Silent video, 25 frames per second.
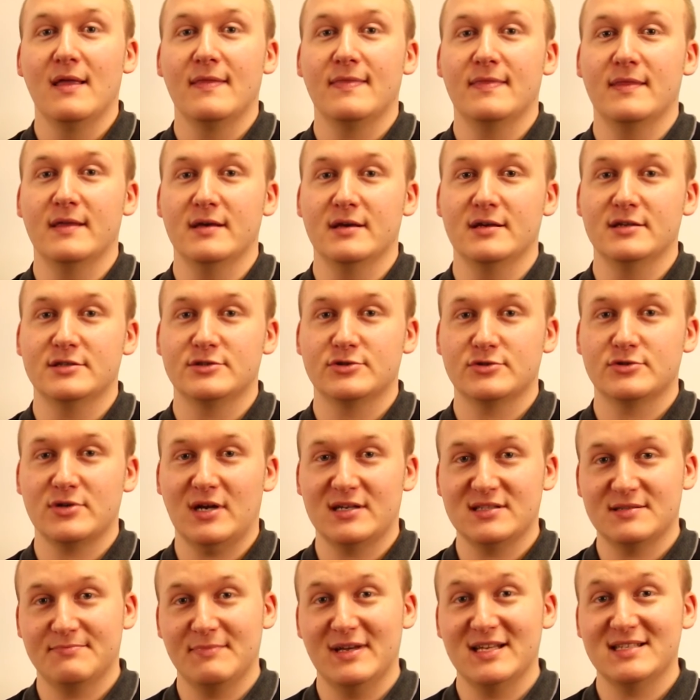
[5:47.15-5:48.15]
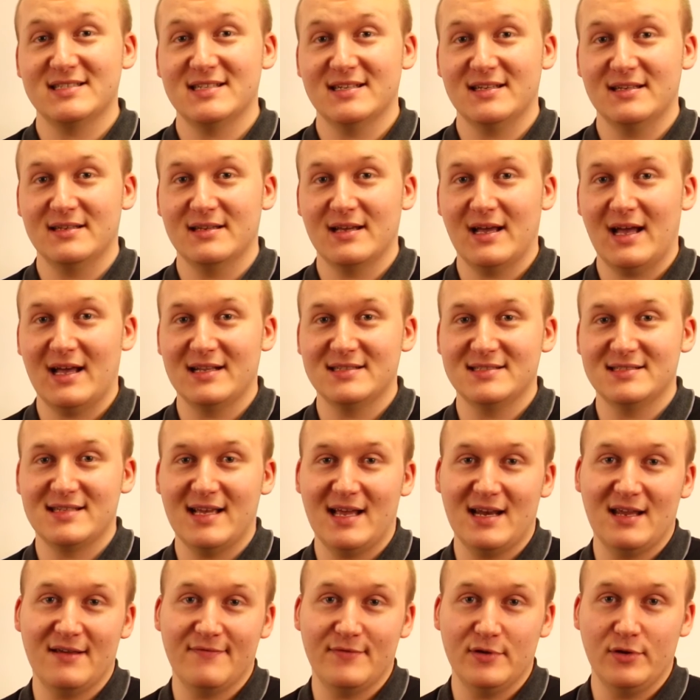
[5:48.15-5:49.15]
the transmitting
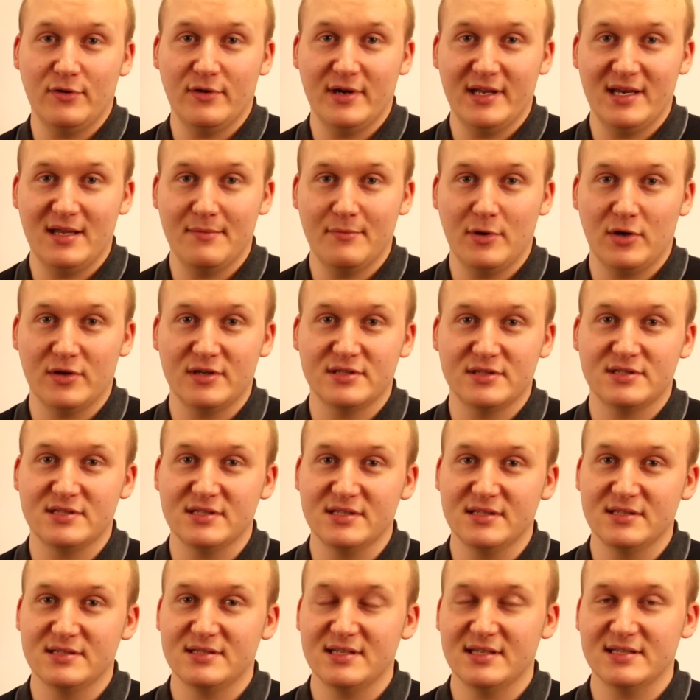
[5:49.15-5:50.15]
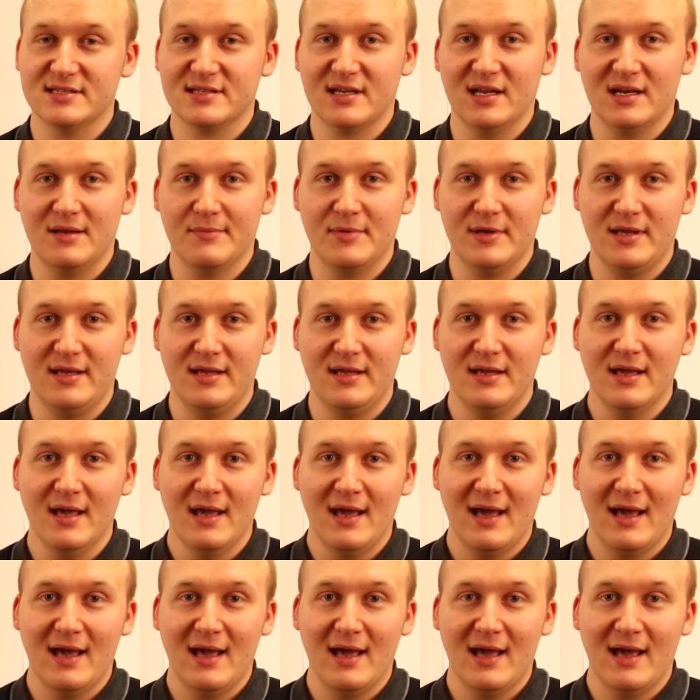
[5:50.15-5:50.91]
antenna for your in-ear monitors is going to be